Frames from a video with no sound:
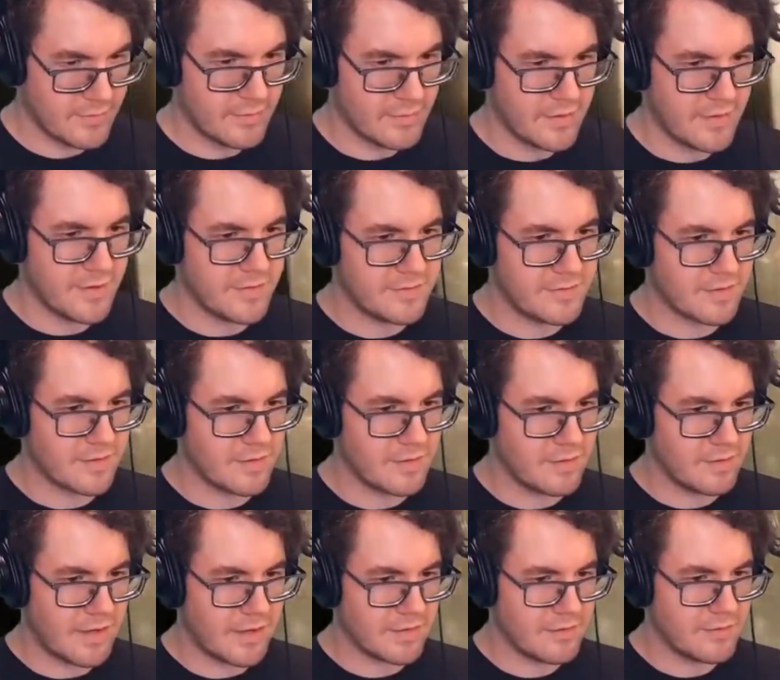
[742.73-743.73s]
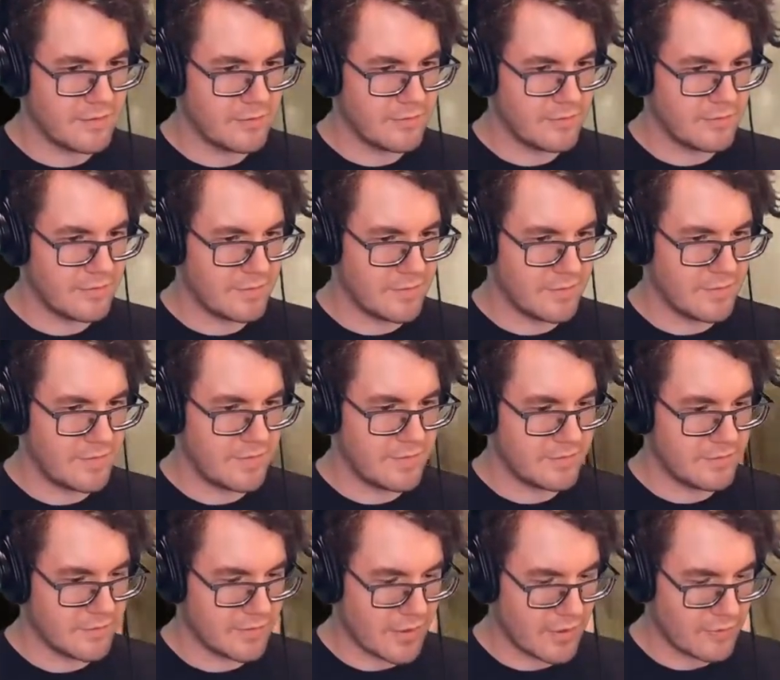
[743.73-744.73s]
It's a collector's
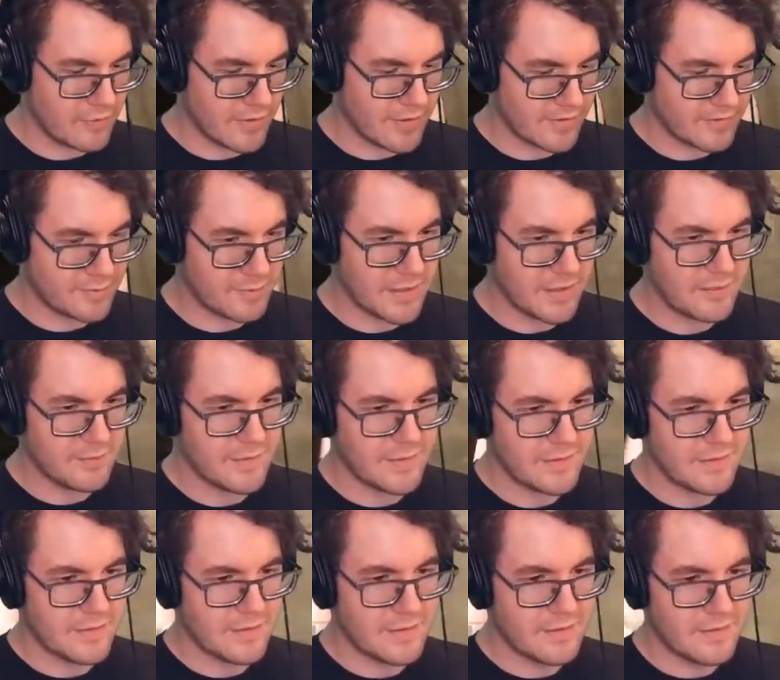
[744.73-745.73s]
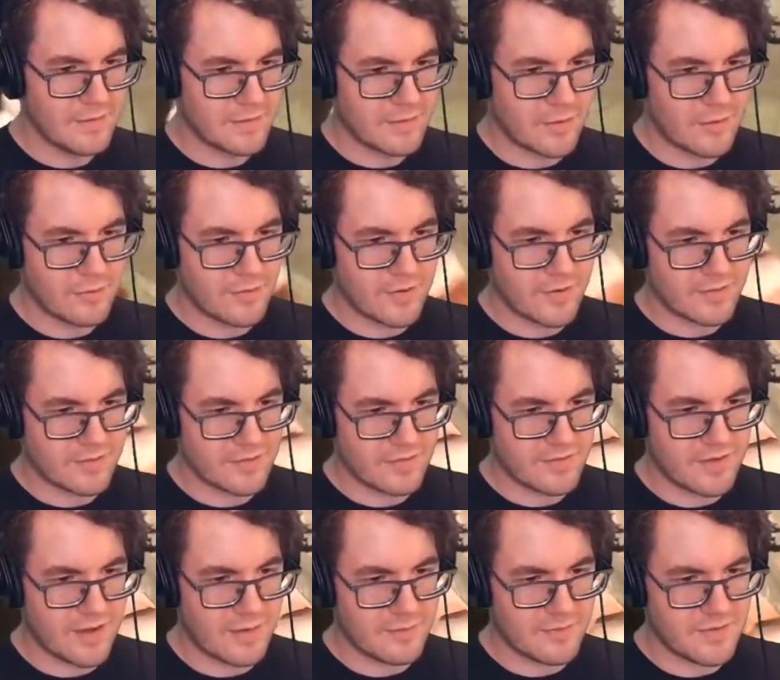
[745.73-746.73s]
edition Codex, baby. Codex
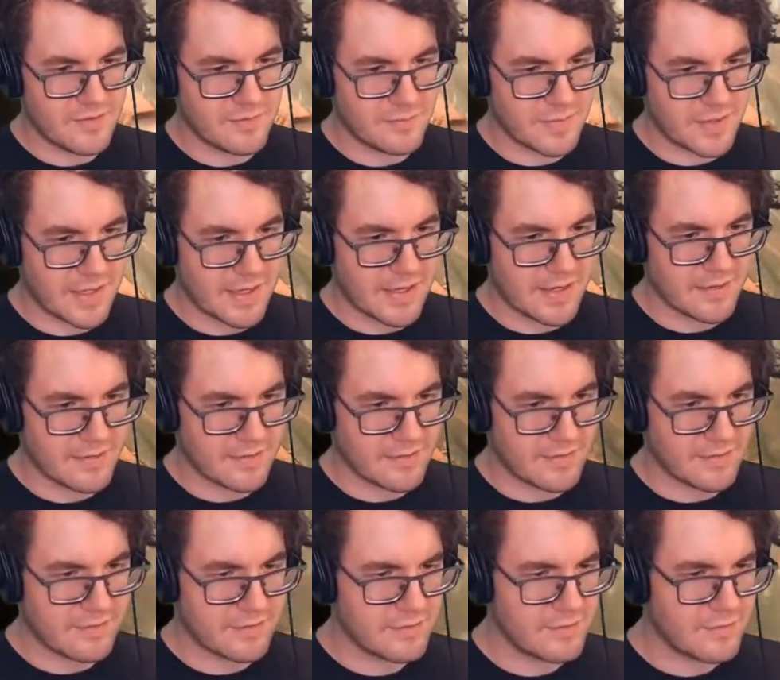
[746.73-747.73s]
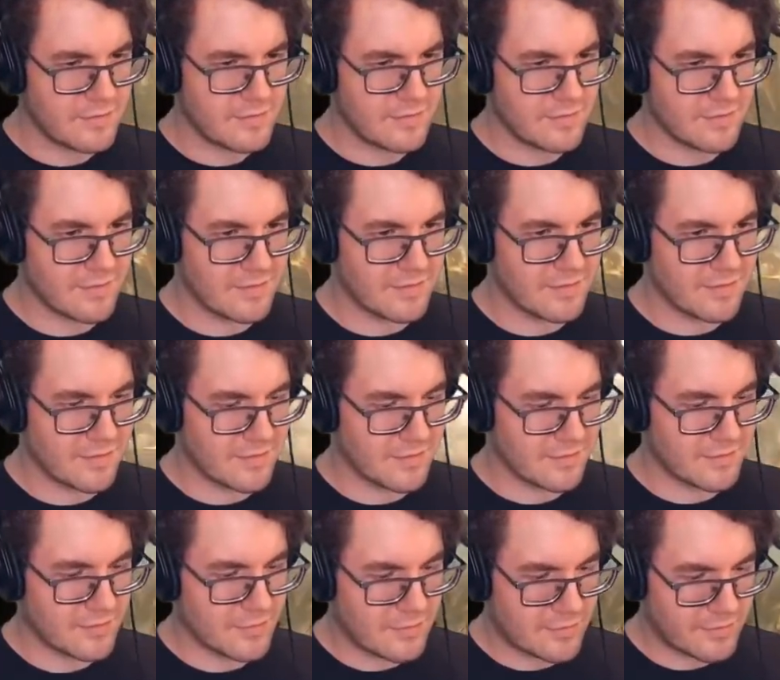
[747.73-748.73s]
Adeptus Mechanicus. Look at this thing.
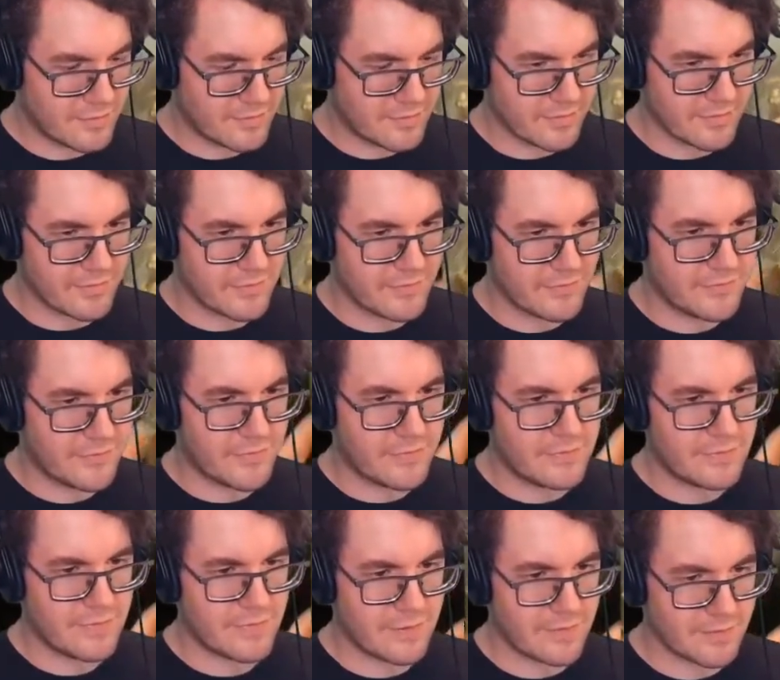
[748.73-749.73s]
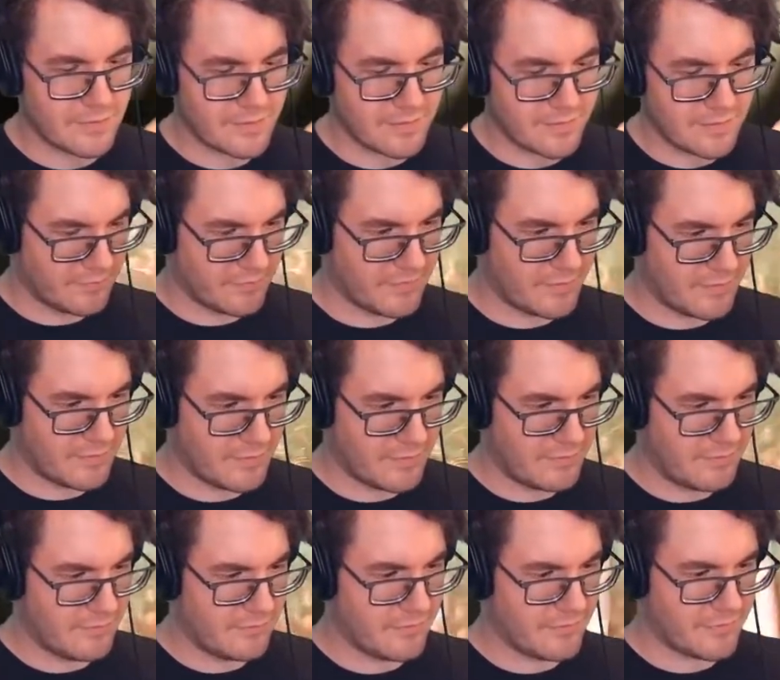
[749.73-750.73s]
It's gorgeous. Full art
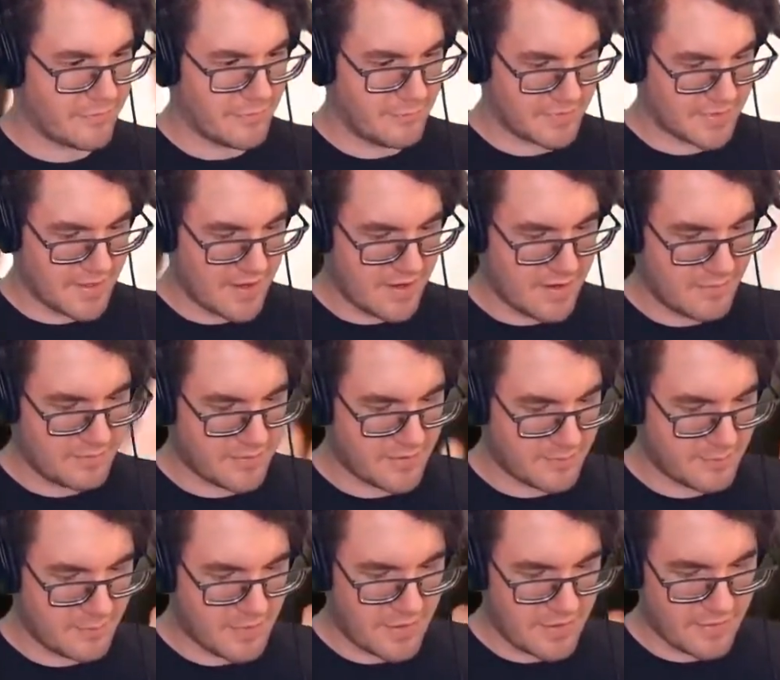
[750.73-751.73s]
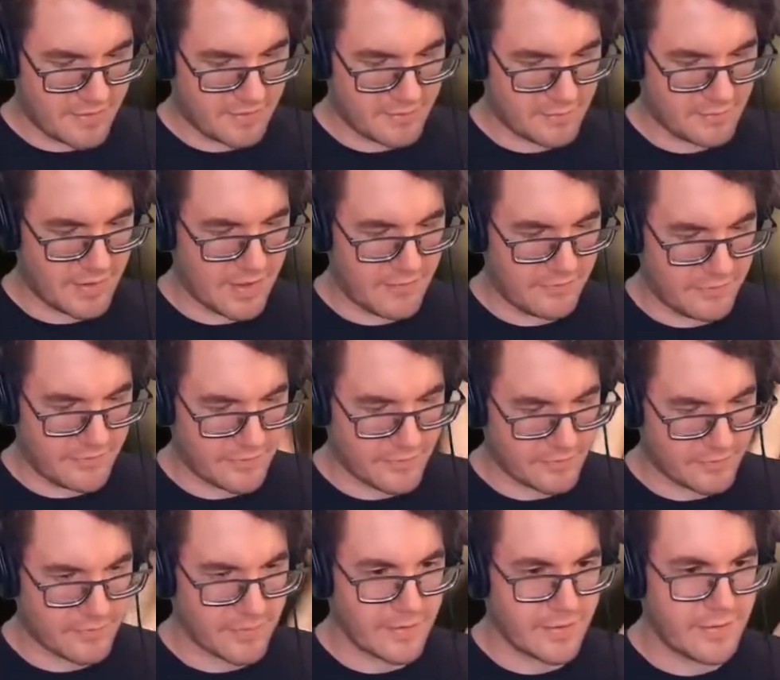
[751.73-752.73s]
from top to bottom, left to
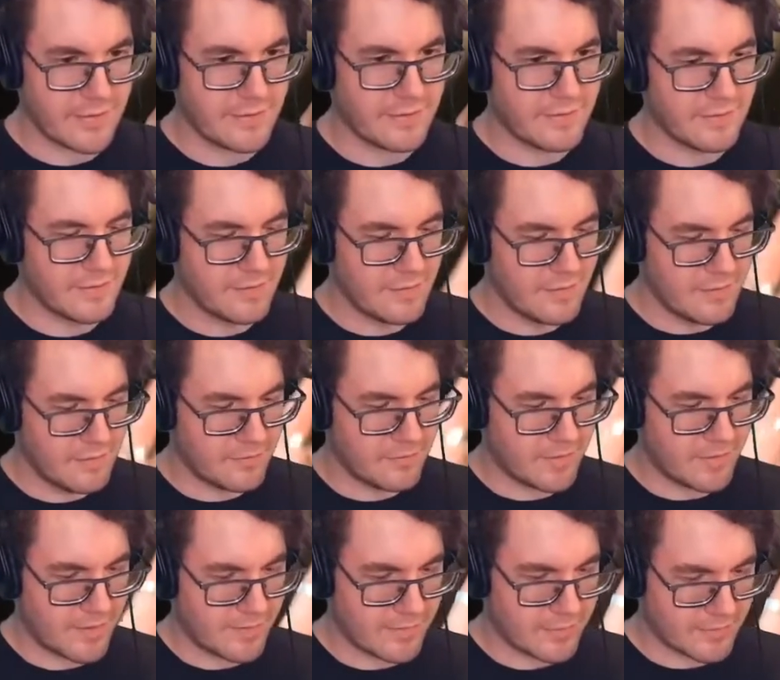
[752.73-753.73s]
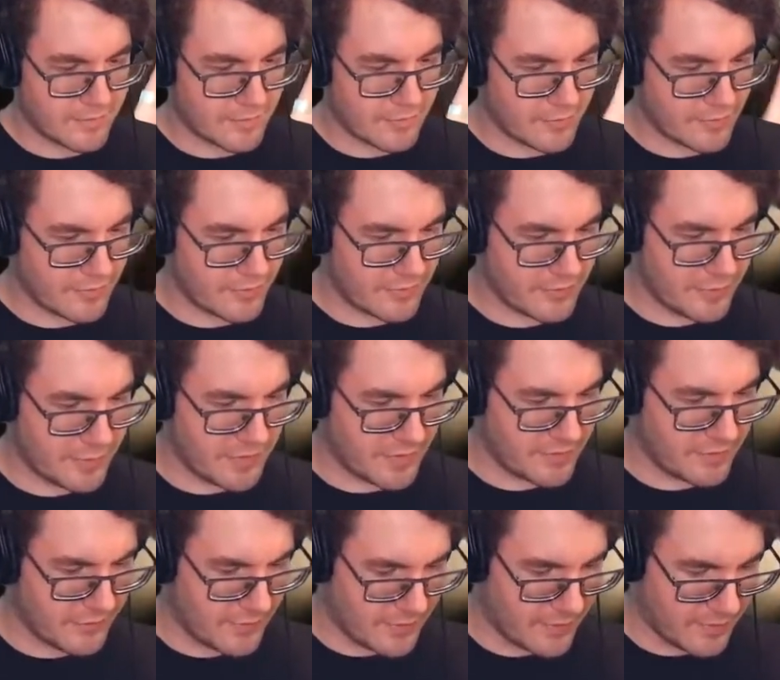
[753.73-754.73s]
right. We got this gorgeous piece
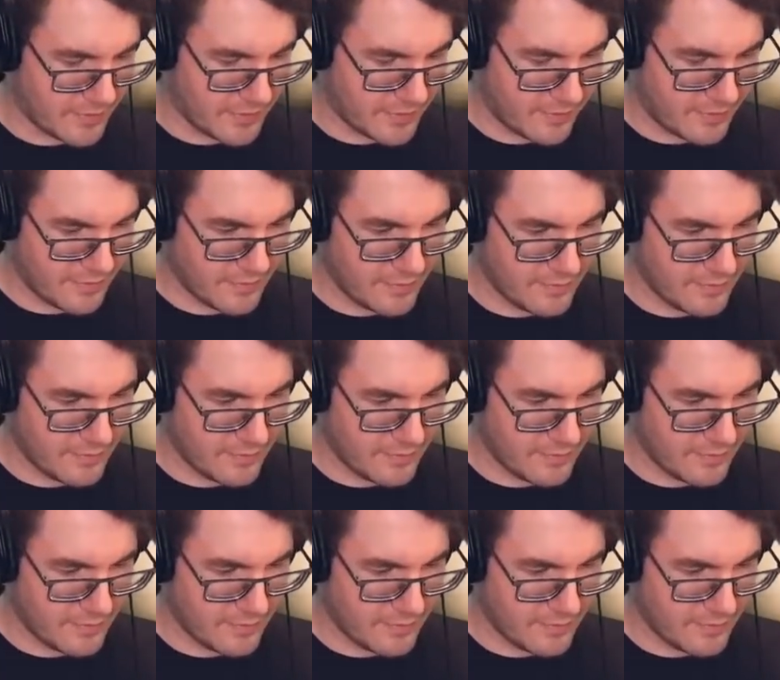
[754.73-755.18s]
of art.